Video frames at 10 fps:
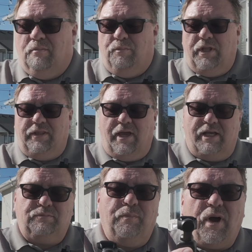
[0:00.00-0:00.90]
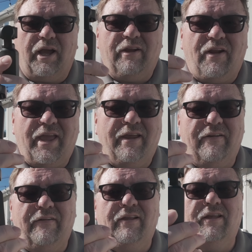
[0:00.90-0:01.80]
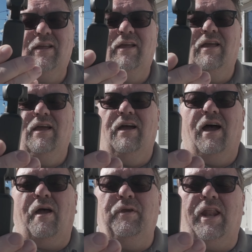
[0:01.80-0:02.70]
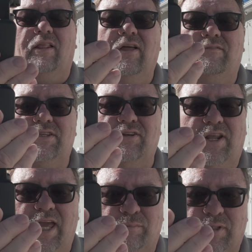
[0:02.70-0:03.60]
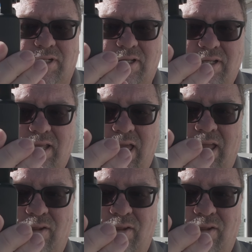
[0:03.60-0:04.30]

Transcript: But the Osmo Pocket right here, I mean, I love this little camera, okay?